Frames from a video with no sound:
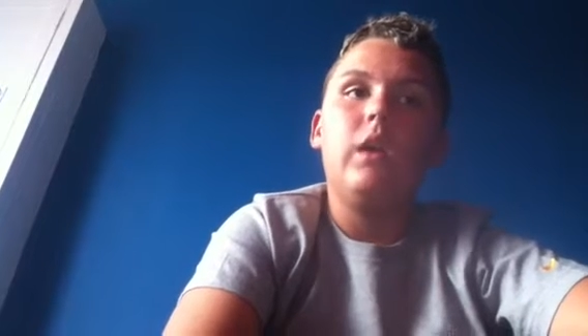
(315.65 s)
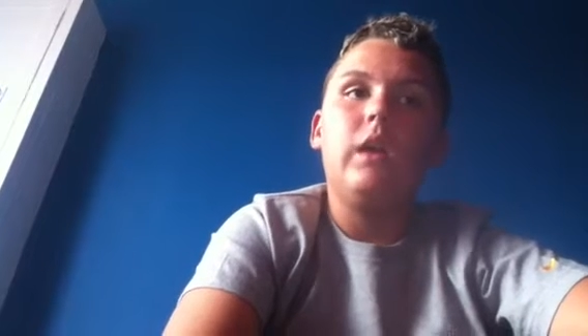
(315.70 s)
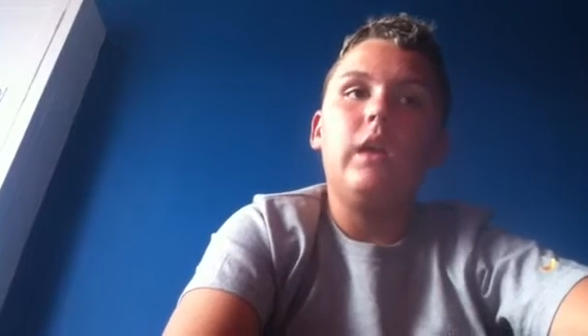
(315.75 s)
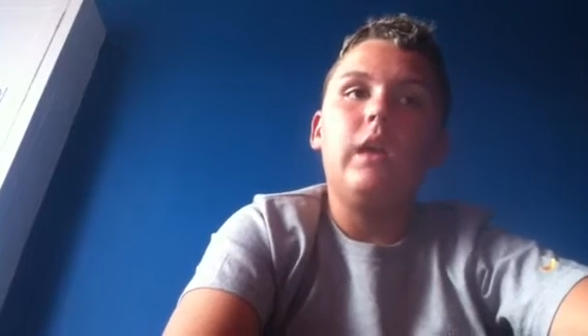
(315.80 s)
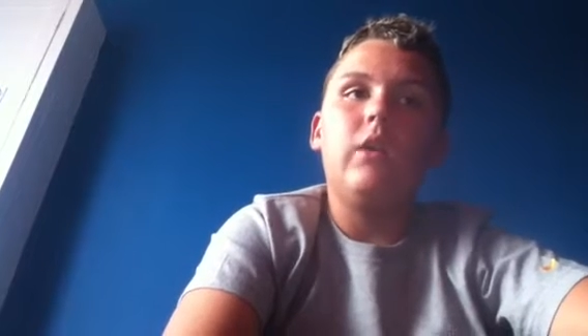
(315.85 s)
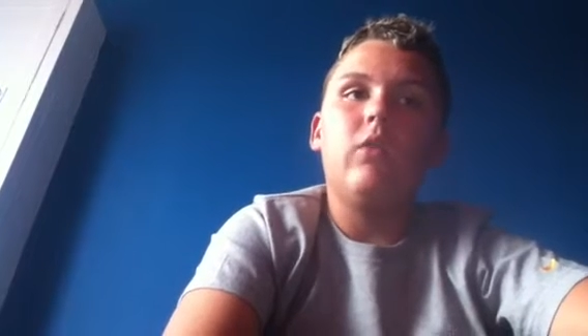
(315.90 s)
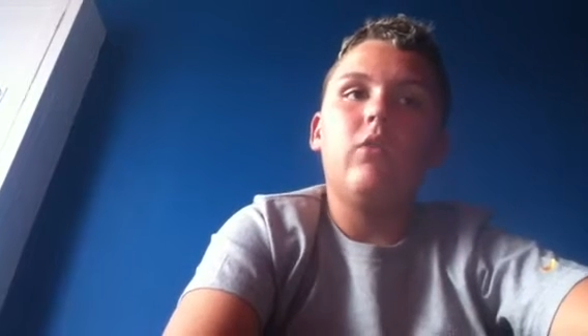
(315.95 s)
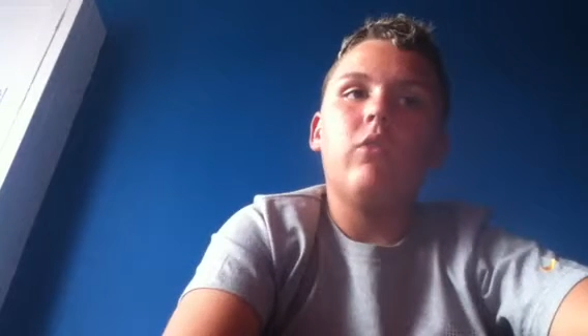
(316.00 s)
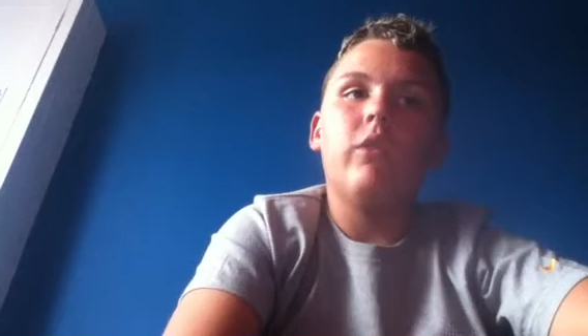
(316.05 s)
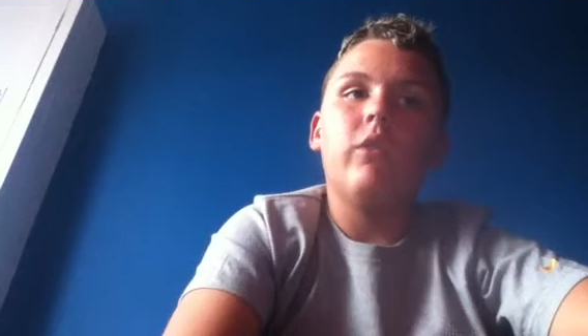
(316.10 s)

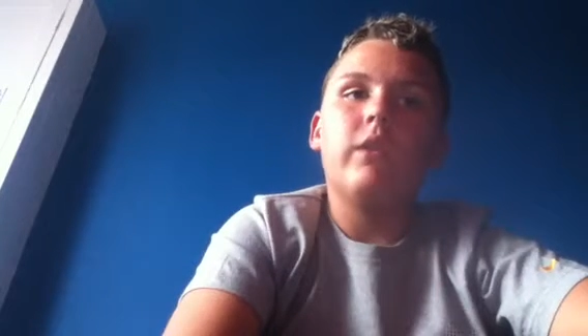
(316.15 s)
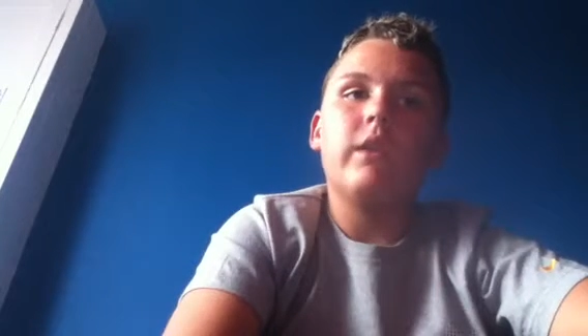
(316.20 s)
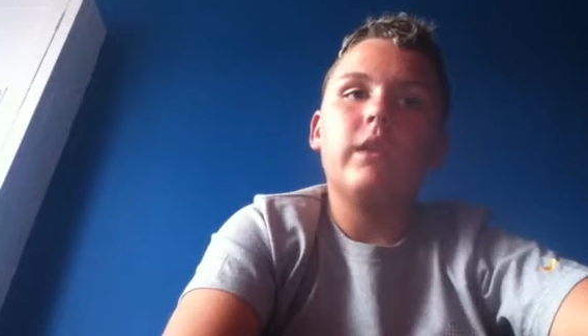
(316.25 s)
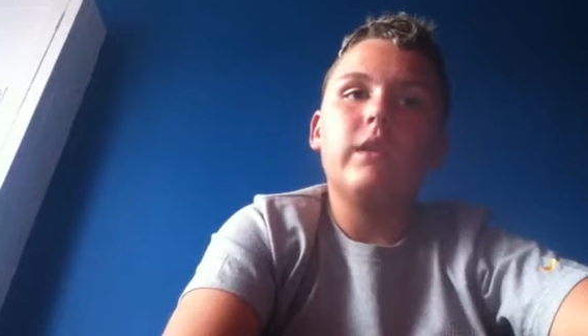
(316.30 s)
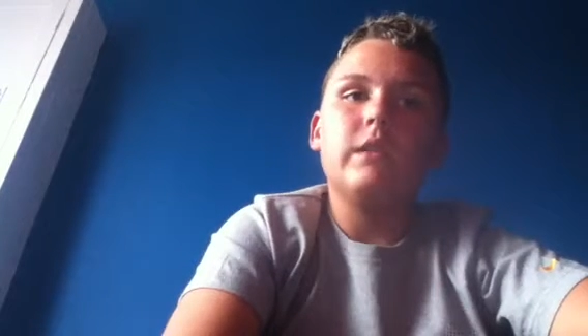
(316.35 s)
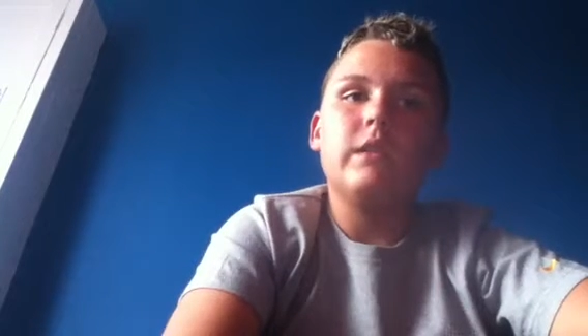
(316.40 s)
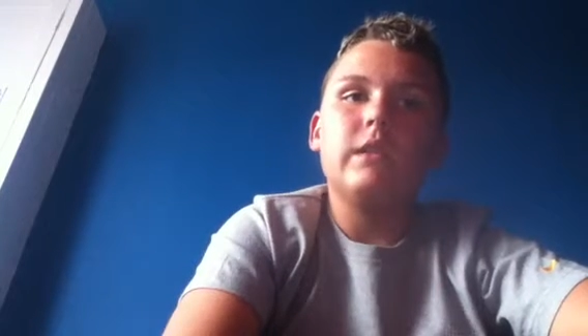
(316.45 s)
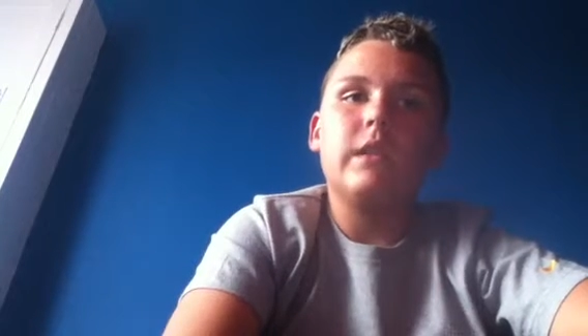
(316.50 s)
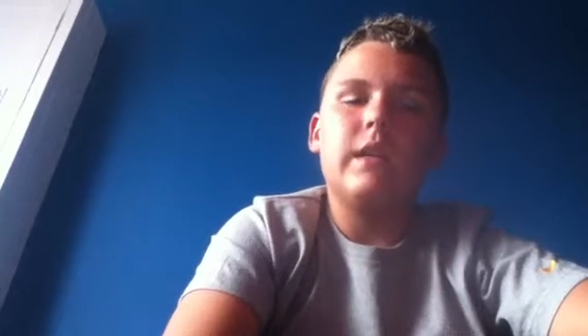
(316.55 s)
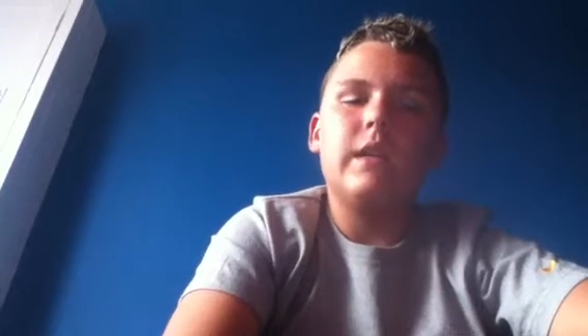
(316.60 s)
8
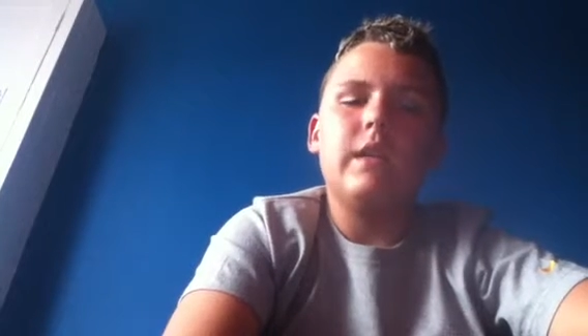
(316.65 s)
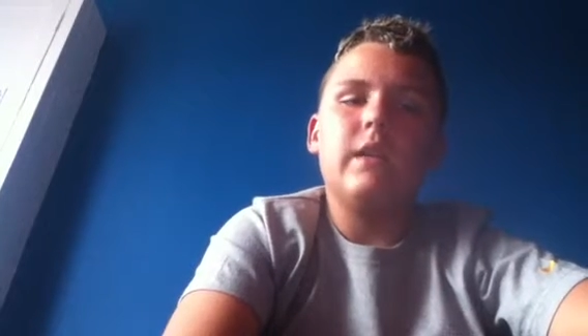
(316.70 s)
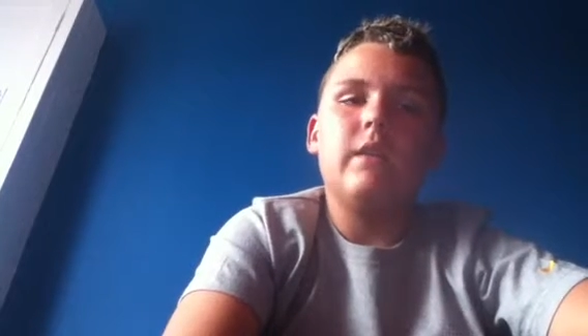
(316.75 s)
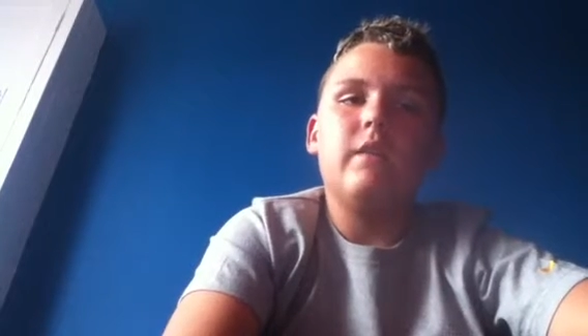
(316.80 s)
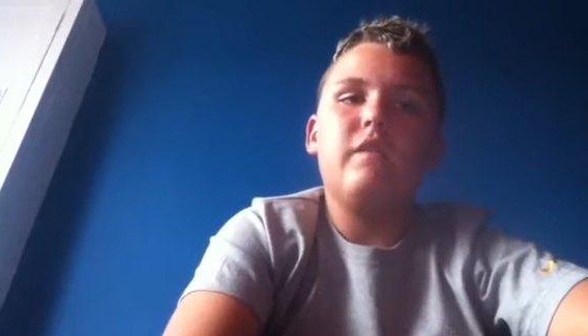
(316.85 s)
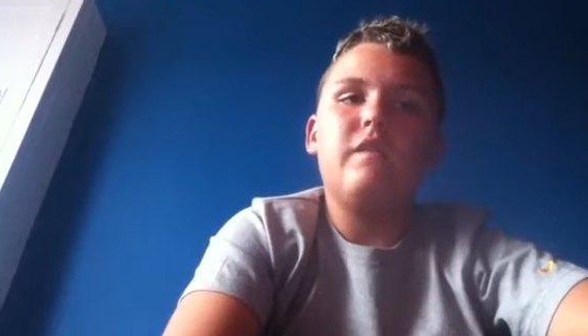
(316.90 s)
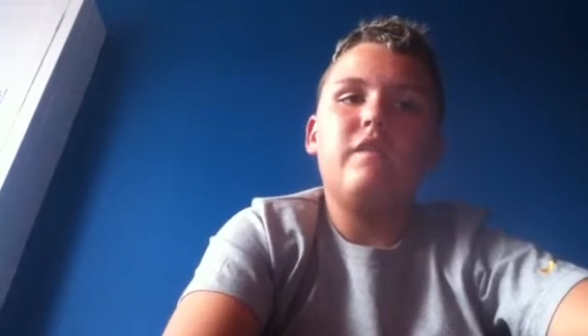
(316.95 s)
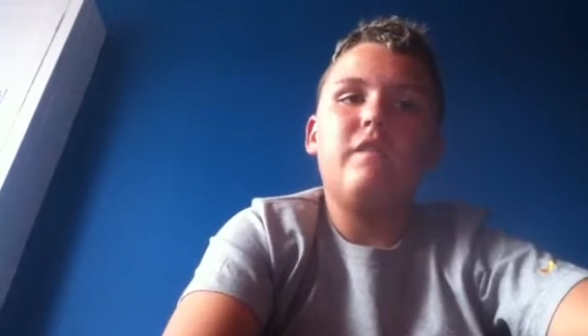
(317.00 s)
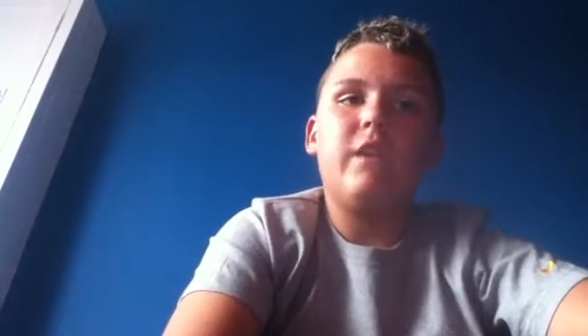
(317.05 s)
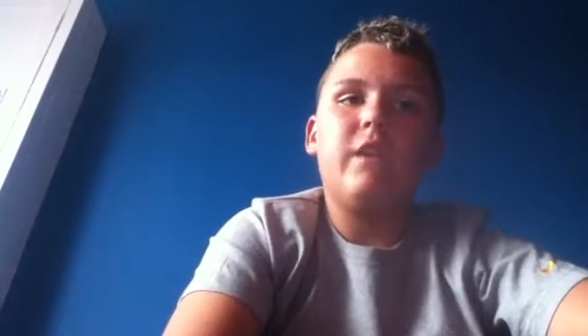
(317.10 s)
orcas
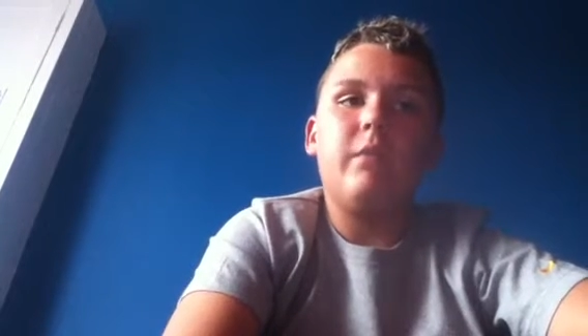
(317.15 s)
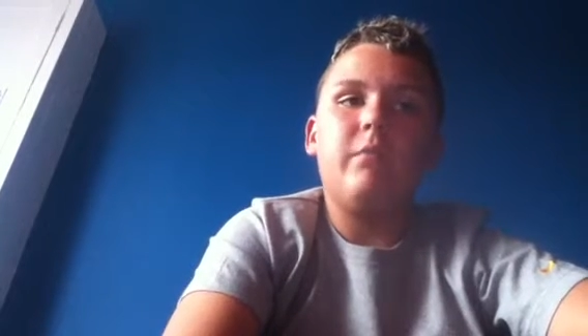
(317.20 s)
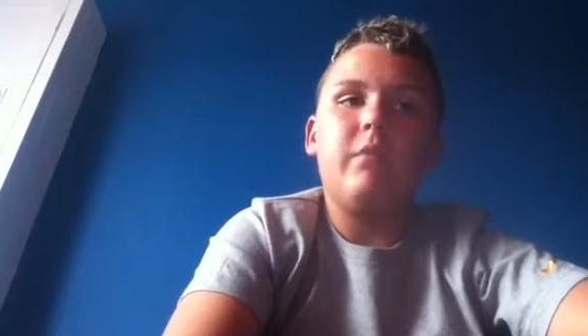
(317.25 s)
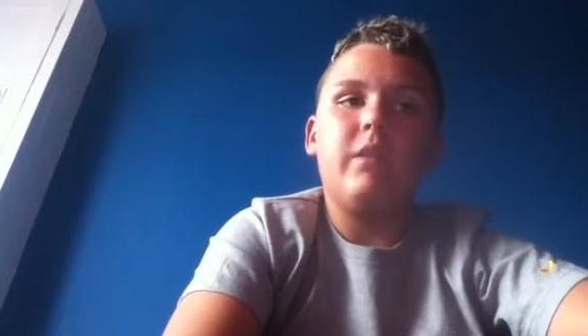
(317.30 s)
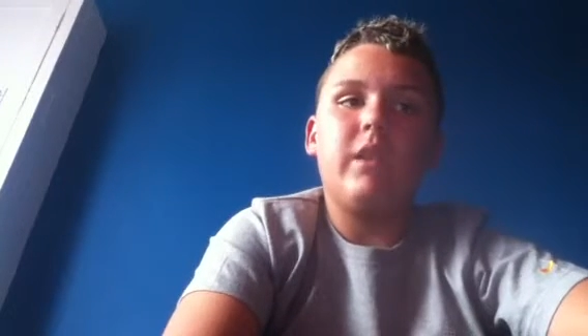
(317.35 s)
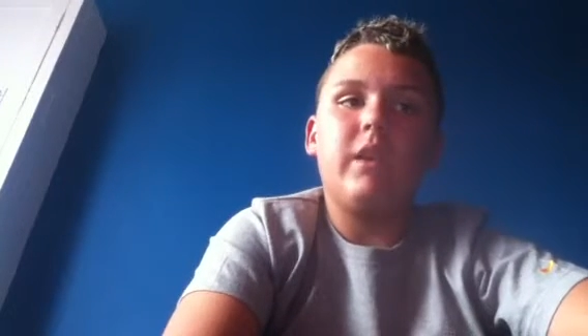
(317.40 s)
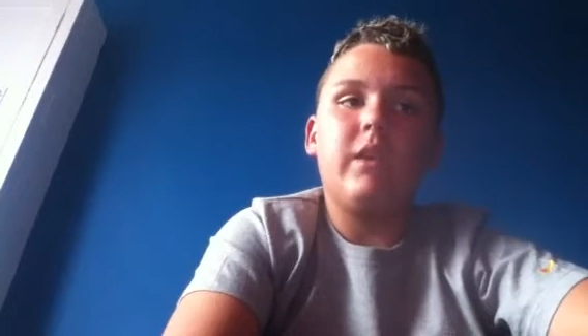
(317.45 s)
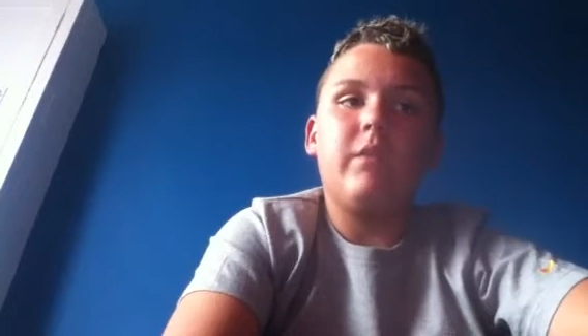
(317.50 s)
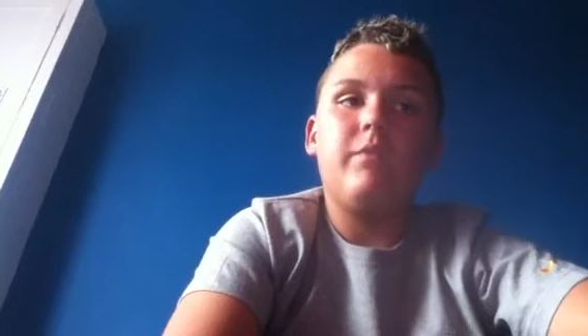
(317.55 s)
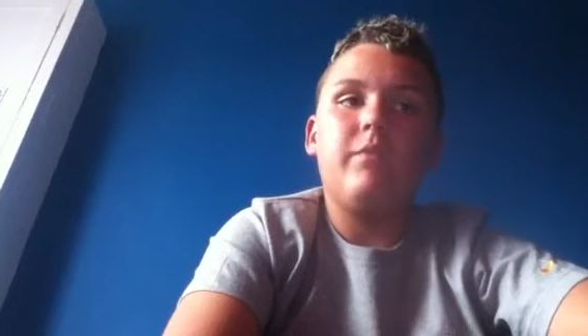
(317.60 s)
in
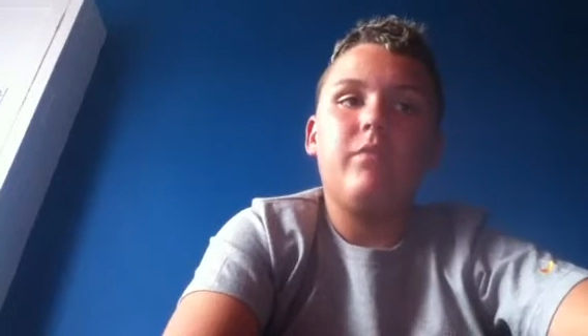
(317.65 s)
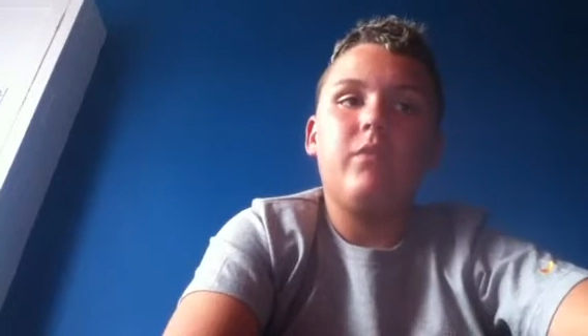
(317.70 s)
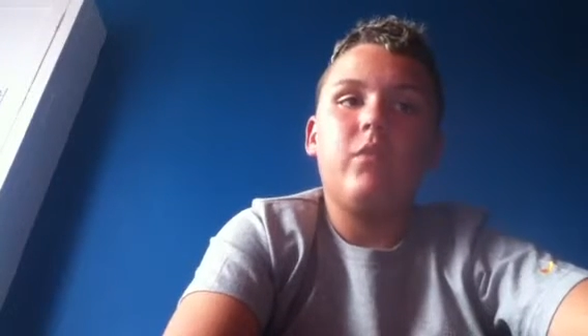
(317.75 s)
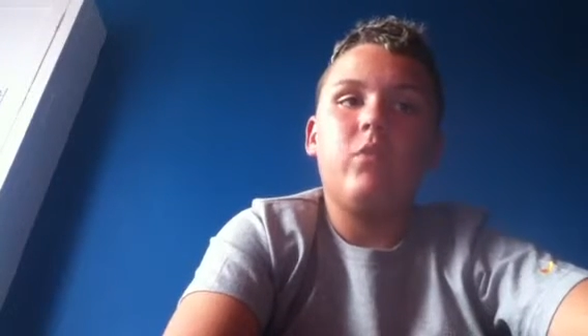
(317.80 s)
February